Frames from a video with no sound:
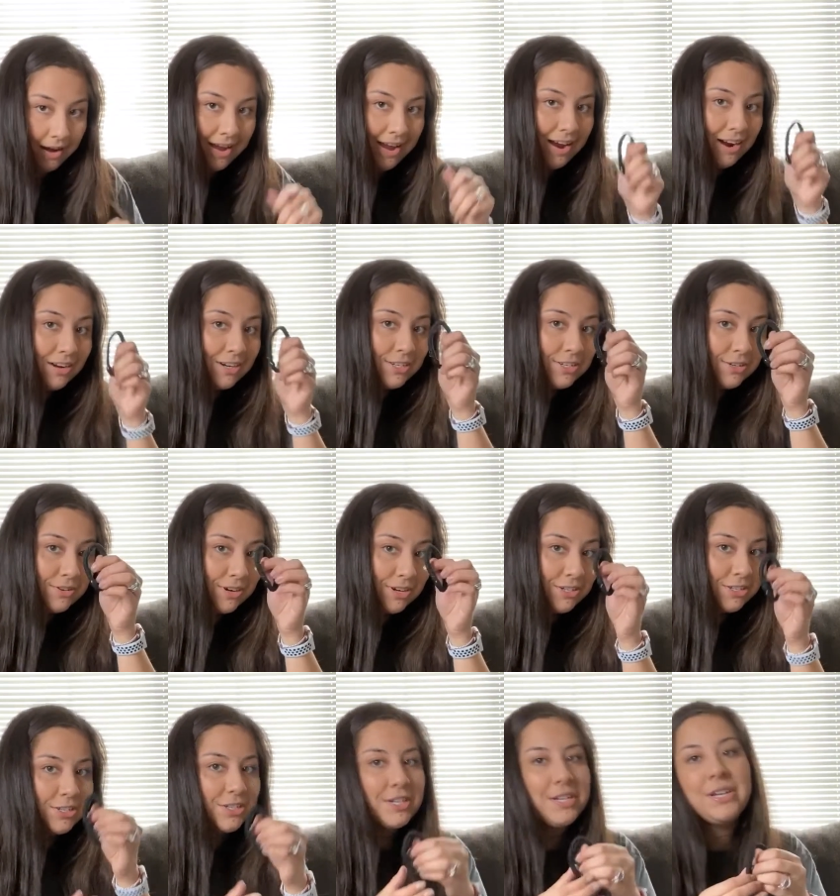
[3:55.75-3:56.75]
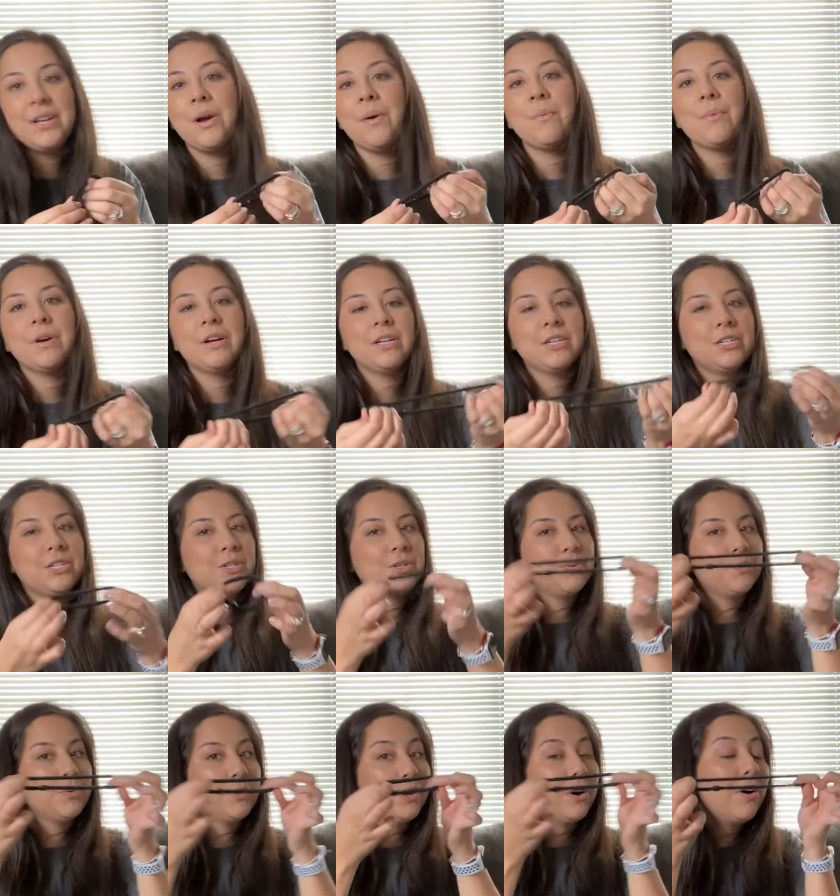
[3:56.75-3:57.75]
Hair scrunchie,
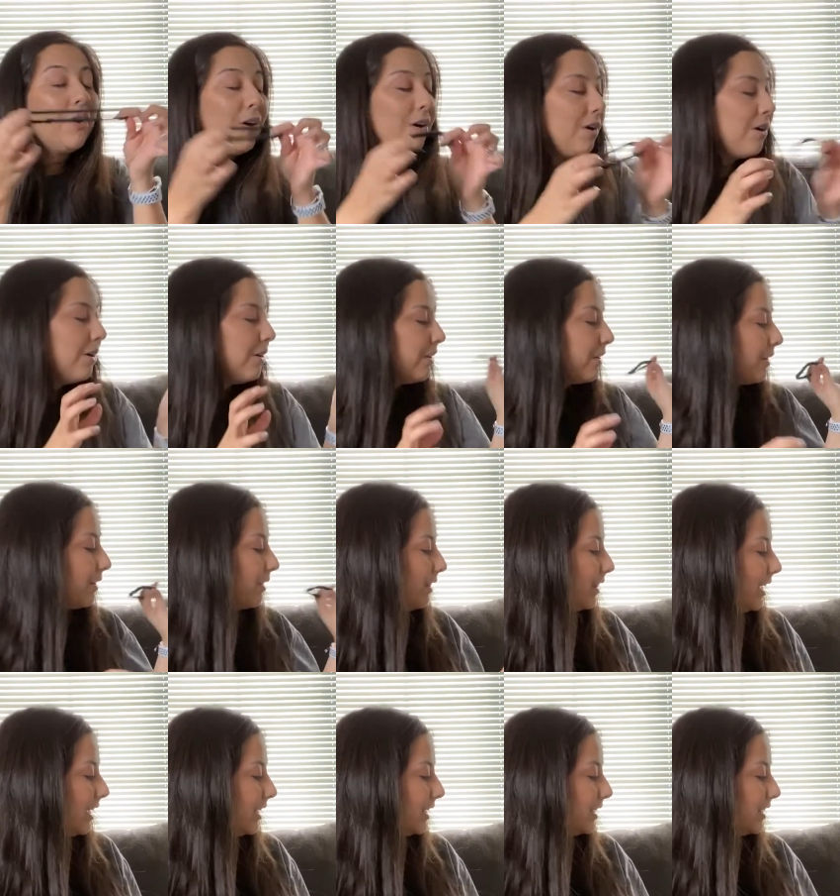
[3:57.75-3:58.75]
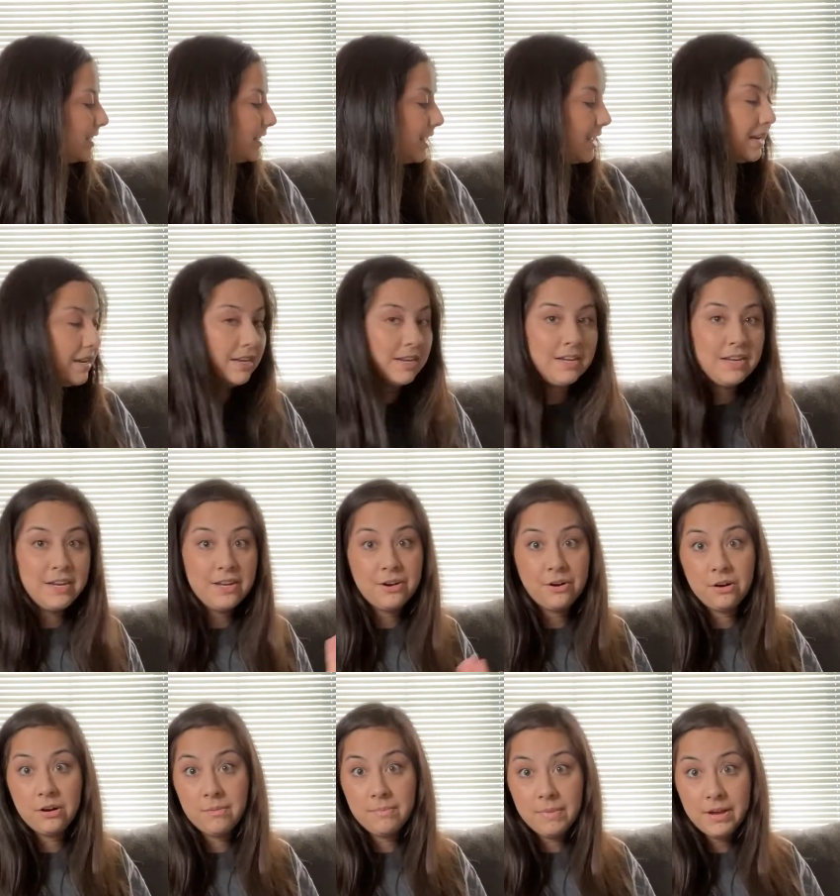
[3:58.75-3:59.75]
which we all ladies need,
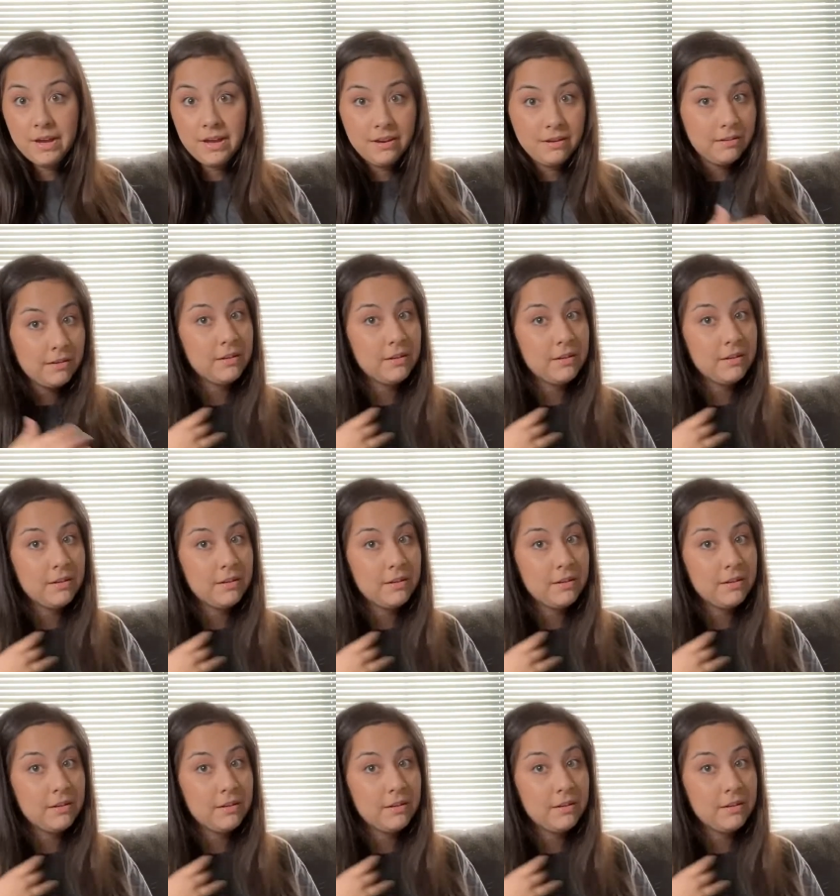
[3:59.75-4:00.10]
or men,